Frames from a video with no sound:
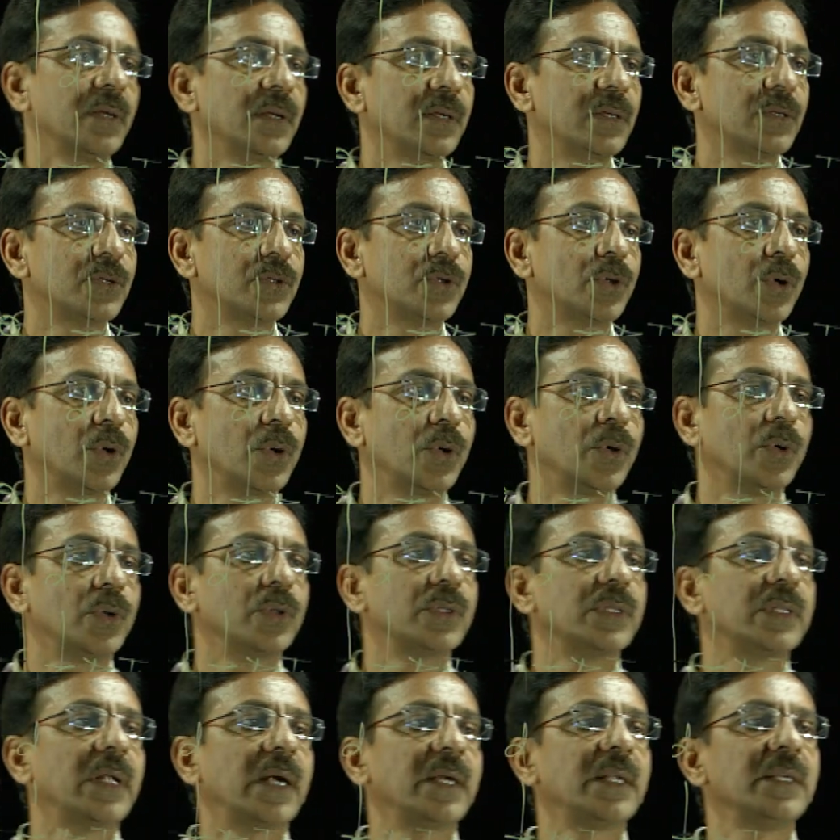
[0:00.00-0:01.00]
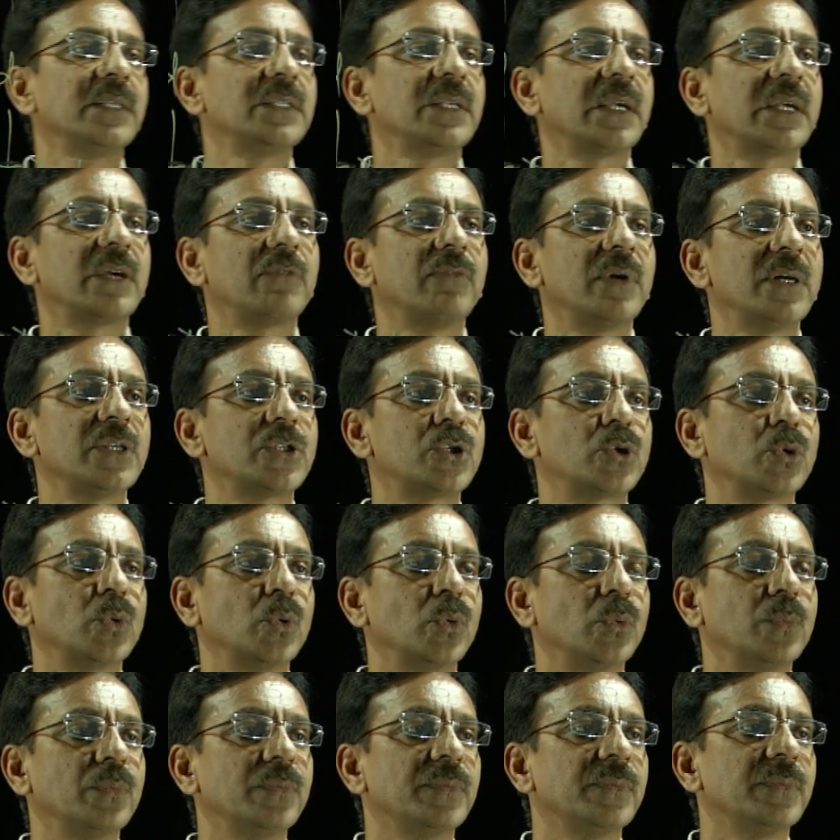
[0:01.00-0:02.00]
So, that is equals to
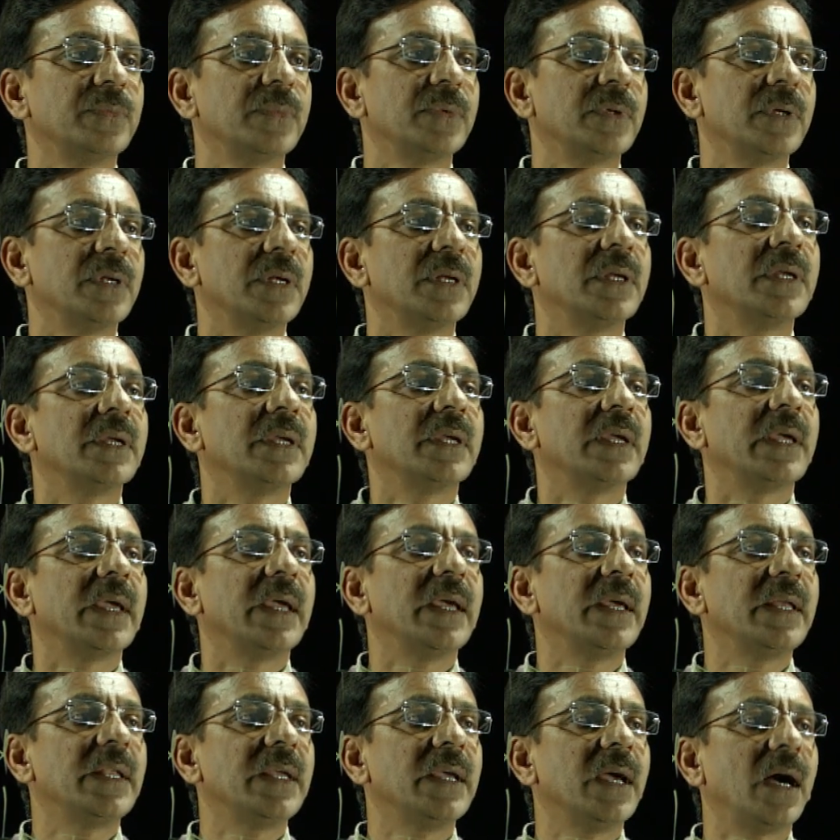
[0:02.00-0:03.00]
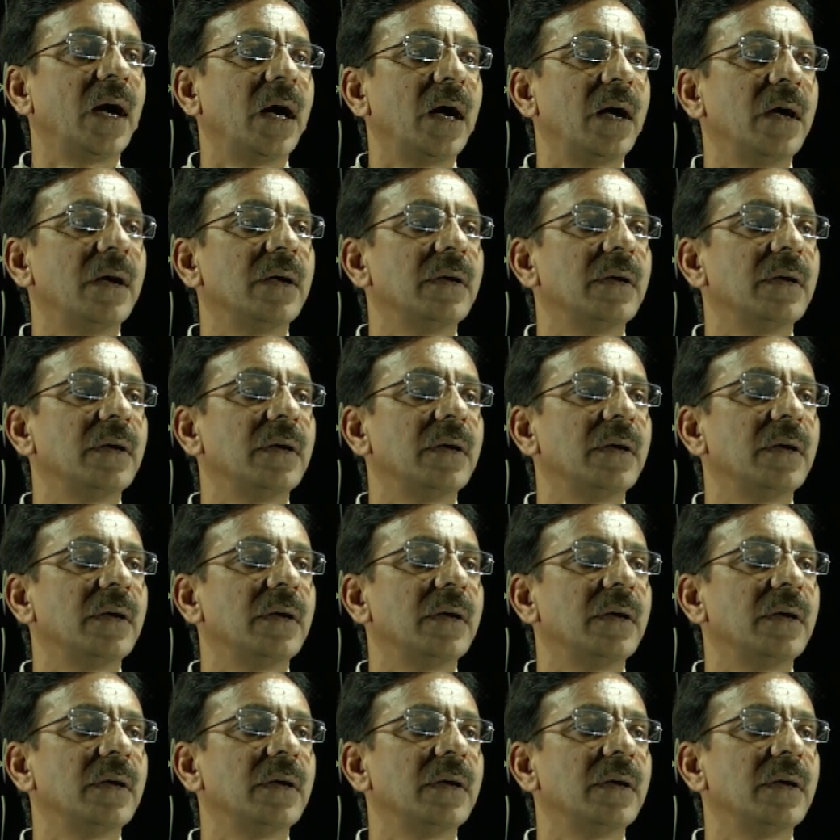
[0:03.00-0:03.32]
area,